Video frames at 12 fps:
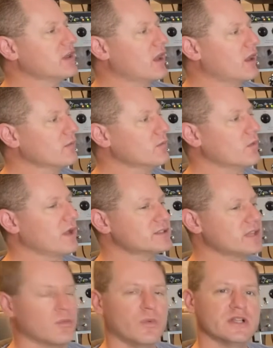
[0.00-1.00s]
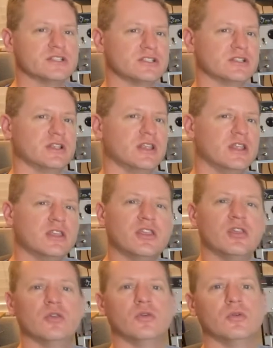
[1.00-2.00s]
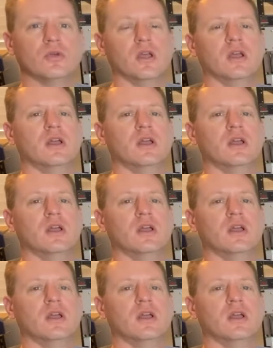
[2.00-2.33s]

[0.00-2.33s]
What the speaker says: I said, which EQ